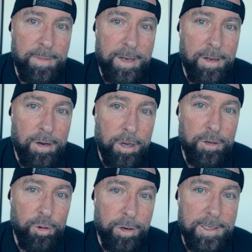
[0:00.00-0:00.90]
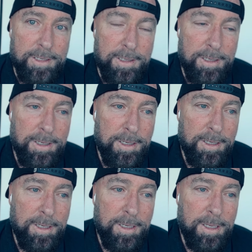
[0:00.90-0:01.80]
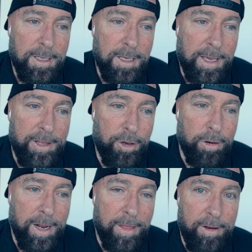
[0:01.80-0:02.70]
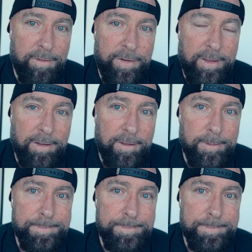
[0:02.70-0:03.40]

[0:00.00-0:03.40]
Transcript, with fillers: in Honduras. Can you go down there and fix it?